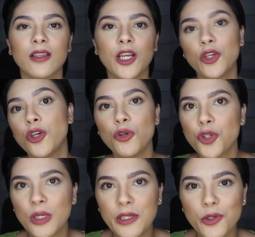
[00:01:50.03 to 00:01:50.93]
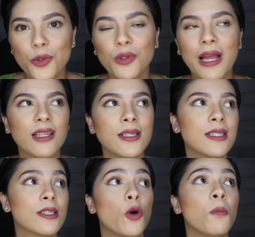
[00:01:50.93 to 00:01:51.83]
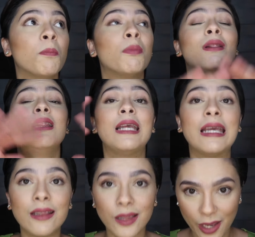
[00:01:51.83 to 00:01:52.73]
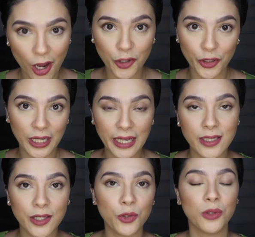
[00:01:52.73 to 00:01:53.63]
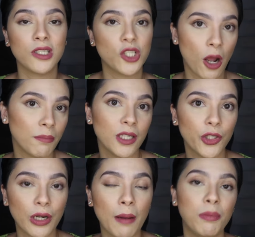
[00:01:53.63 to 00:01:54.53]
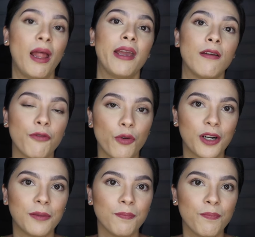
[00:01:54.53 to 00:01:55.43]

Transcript: that you usually do that is completely unrelated to the job that you're applying for?